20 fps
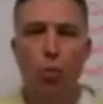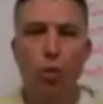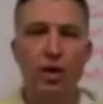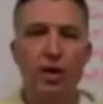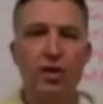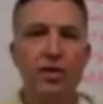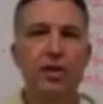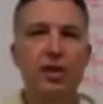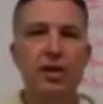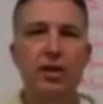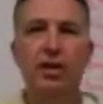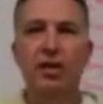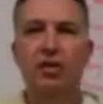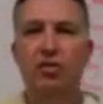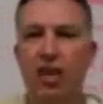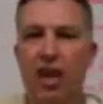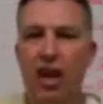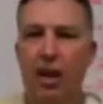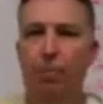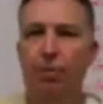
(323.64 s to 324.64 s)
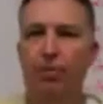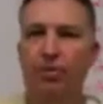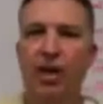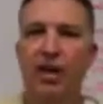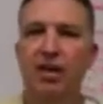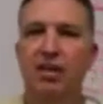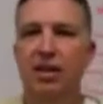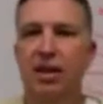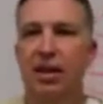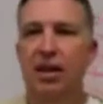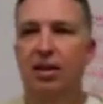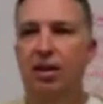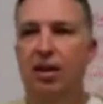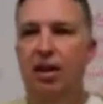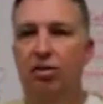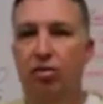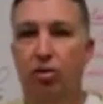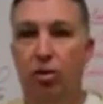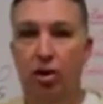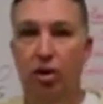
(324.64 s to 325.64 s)
one of the examples I think
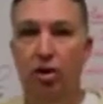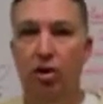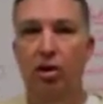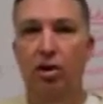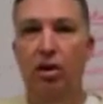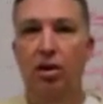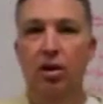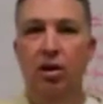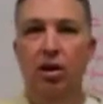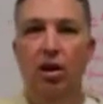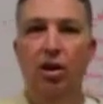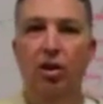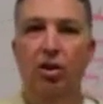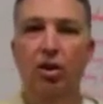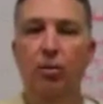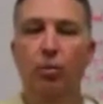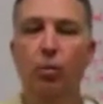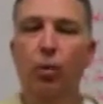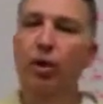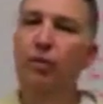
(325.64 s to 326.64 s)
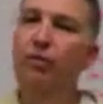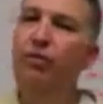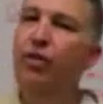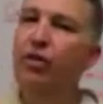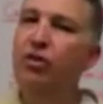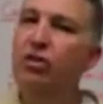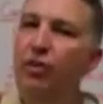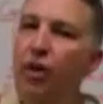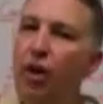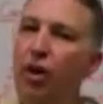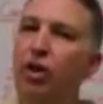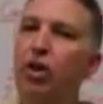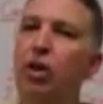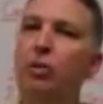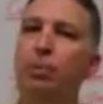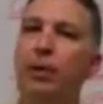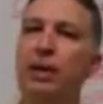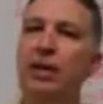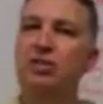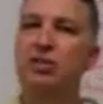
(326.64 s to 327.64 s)
is well, first of all, a good
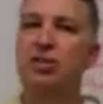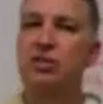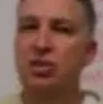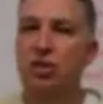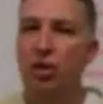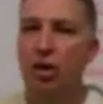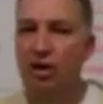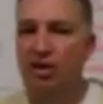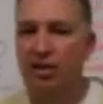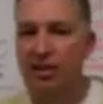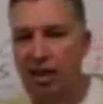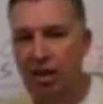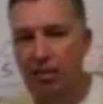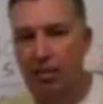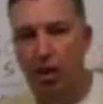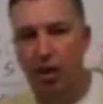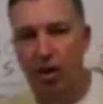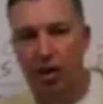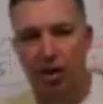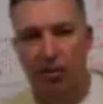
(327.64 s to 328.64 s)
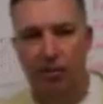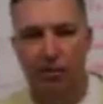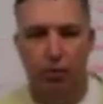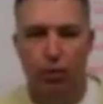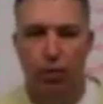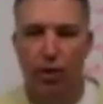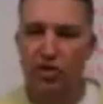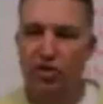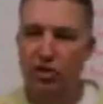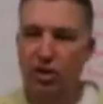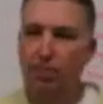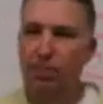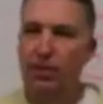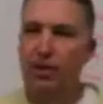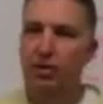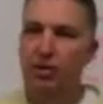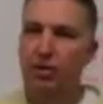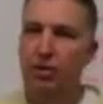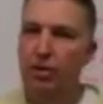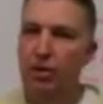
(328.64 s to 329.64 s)
place to start in telemarketing before I jump
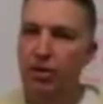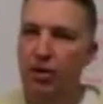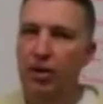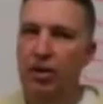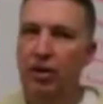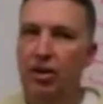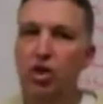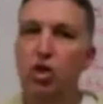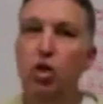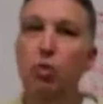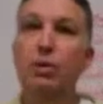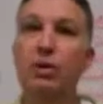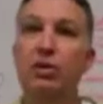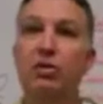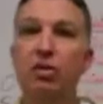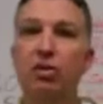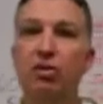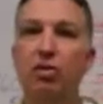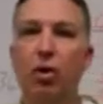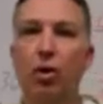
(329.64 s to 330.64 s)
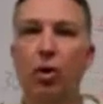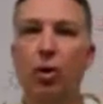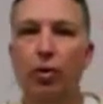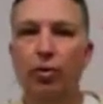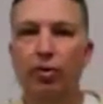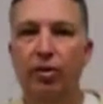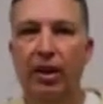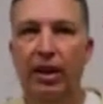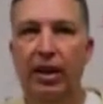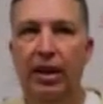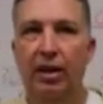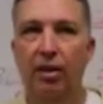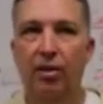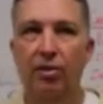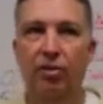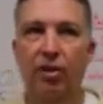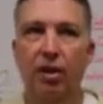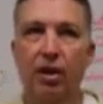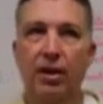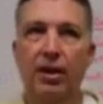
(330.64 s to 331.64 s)
into new business goals
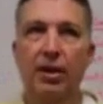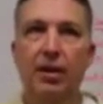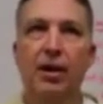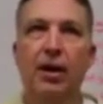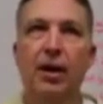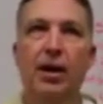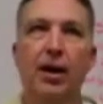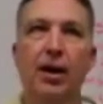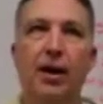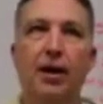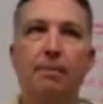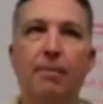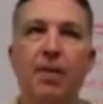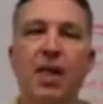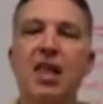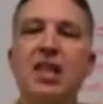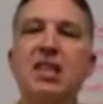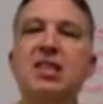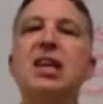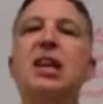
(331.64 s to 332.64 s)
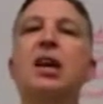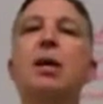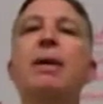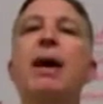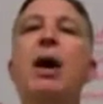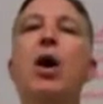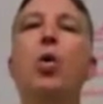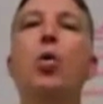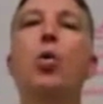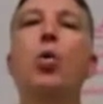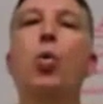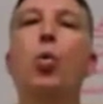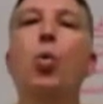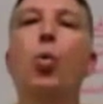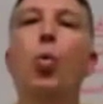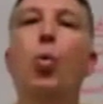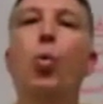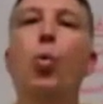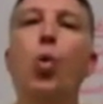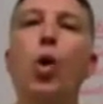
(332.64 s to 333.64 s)
is think about
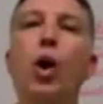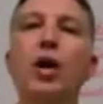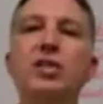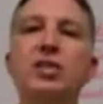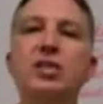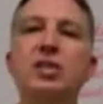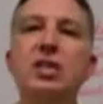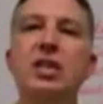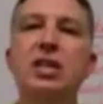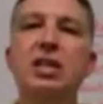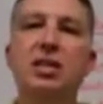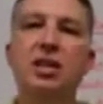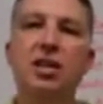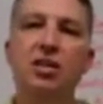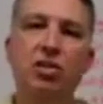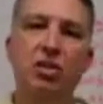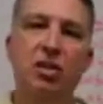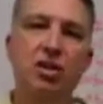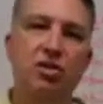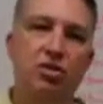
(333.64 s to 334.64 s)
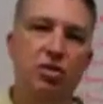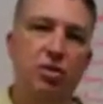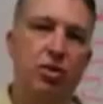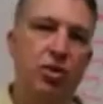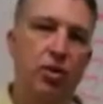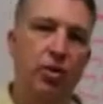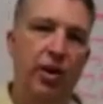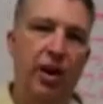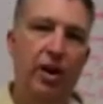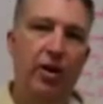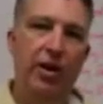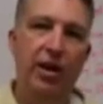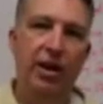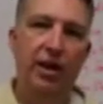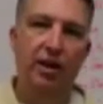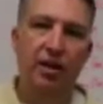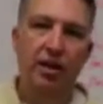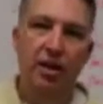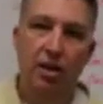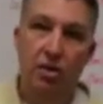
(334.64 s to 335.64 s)
what's indigenous to your area.
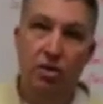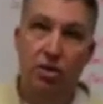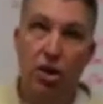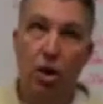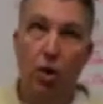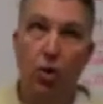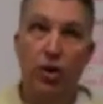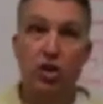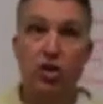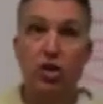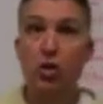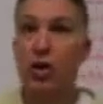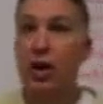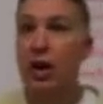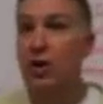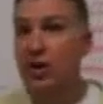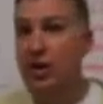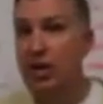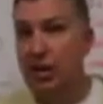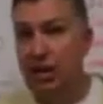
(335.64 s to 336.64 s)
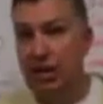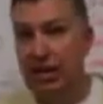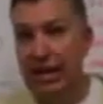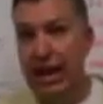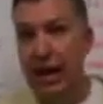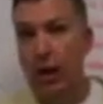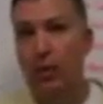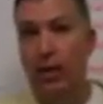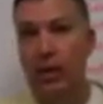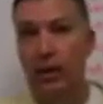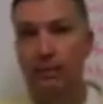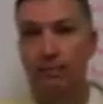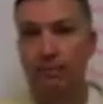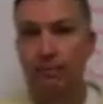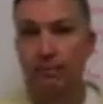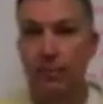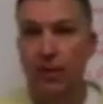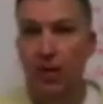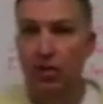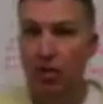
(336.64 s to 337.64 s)
So is your area a county?
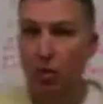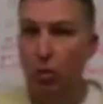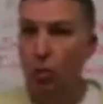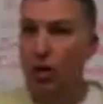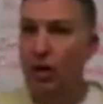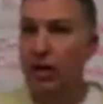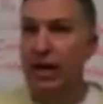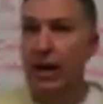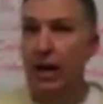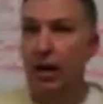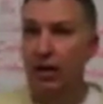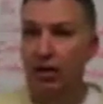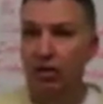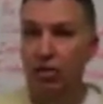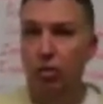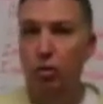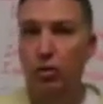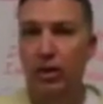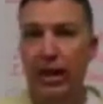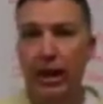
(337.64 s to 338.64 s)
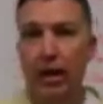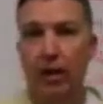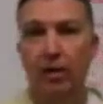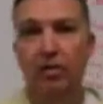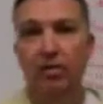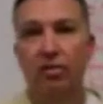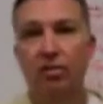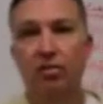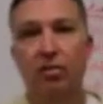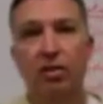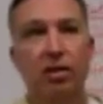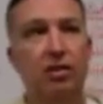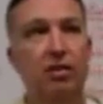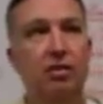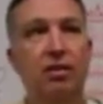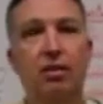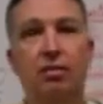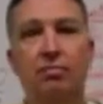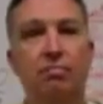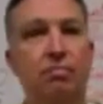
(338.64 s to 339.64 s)
Is it one county, two counties? Is it
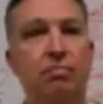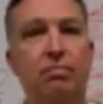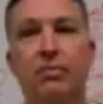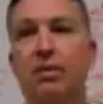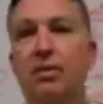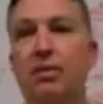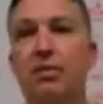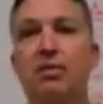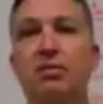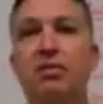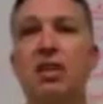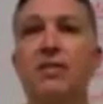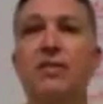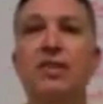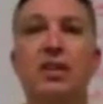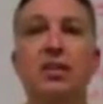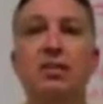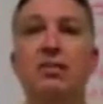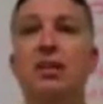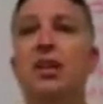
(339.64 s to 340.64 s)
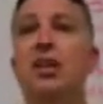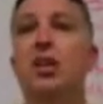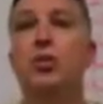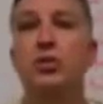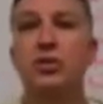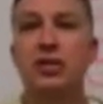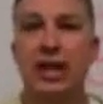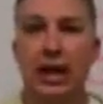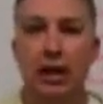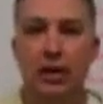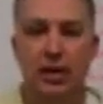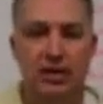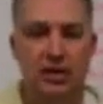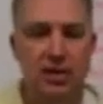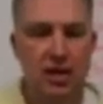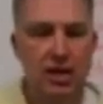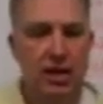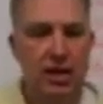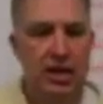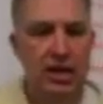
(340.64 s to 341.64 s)
7 contiguous counties?
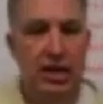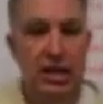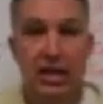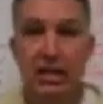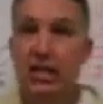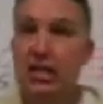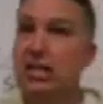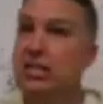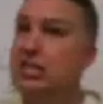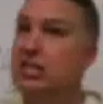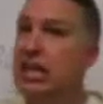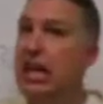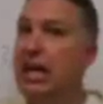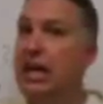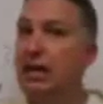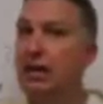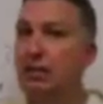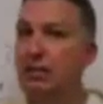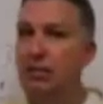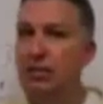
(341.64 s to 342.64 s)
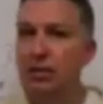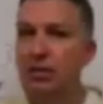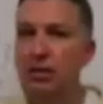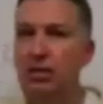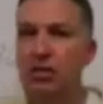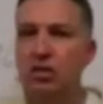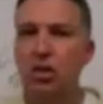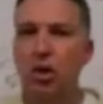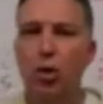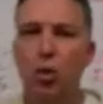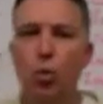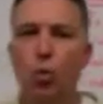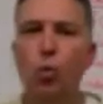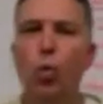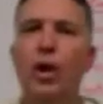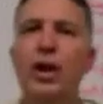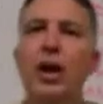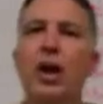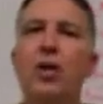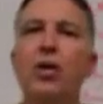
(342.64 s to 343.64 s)
Is it a state? So
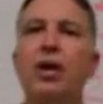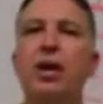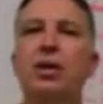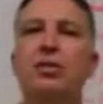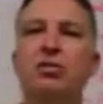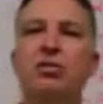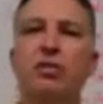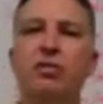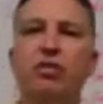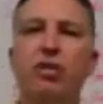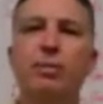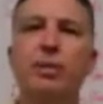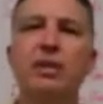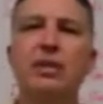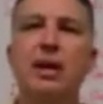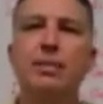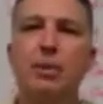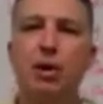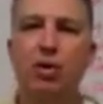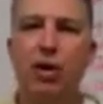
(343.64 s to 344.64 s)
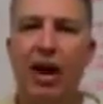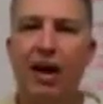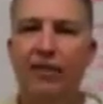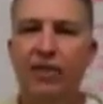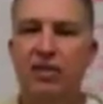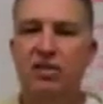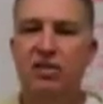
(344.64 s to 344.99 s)
what area? So from a demographic